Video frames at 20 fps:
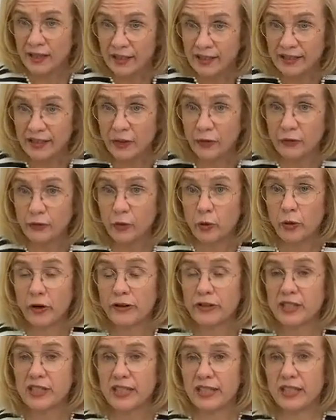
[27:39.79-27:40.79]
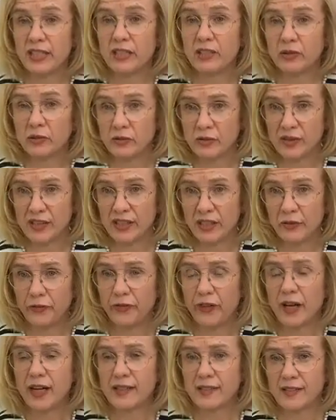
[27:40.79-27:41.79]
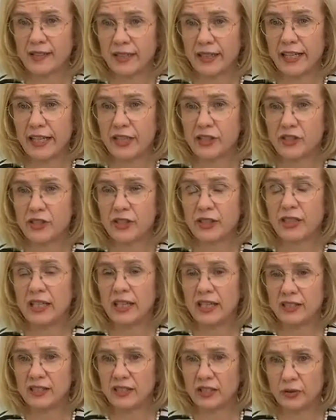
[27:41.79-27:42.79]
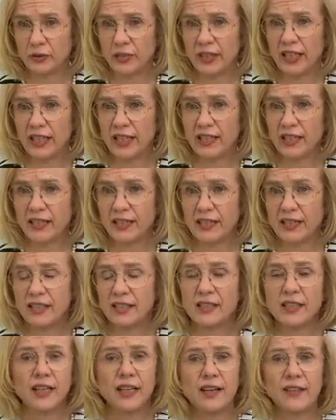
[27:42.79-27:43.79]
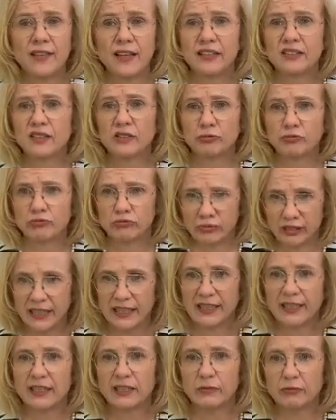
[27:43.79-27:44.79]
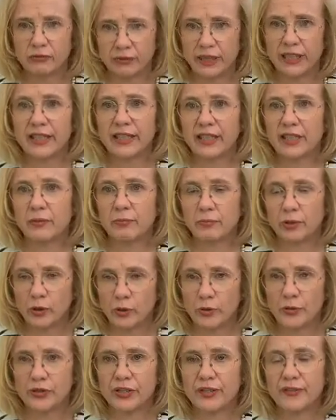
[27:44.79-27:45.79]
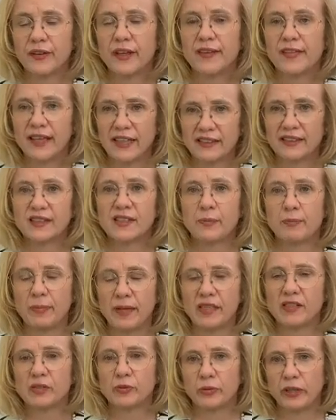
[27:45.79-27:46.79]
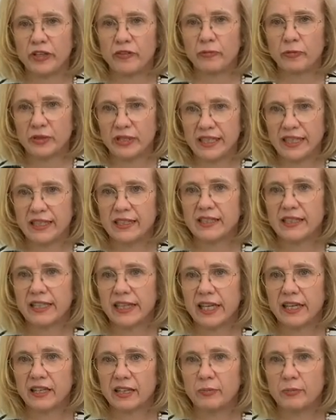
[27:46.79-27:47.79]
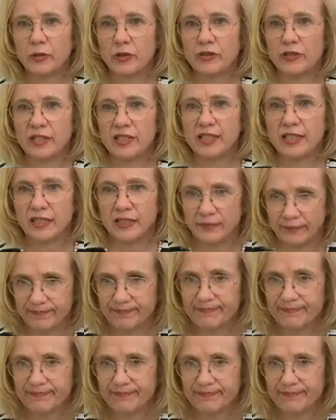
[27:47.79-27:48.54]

self-quarantine or self-isolation until they're cleared. That's really, really important. That's the best way of protecting our community.